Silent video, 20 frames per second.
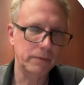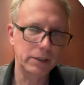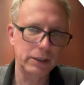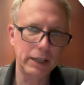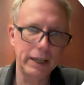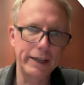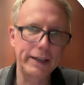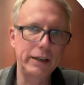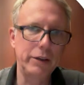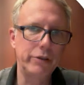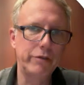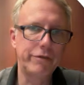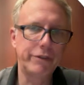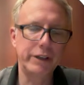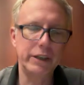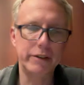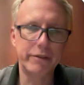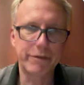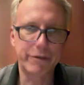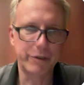likelihood-free
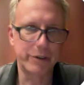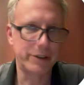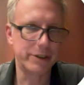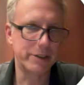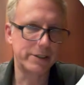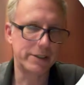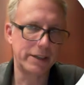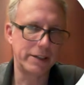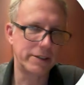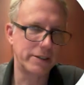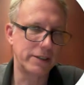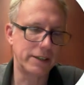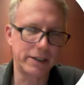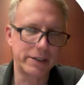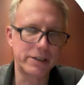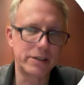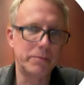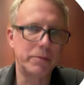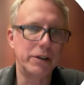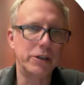inference, density
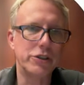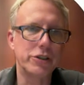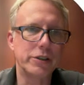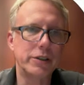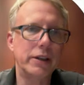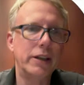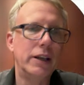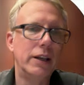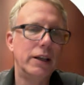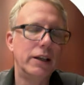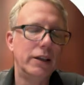estimation,